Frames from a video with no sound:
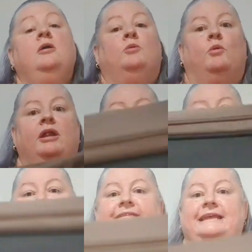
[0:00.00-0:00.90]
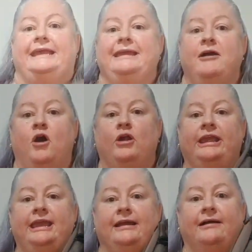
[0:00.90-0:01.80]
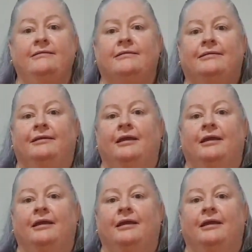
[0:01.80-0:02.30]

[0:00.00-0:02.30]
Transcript: But what I can see on here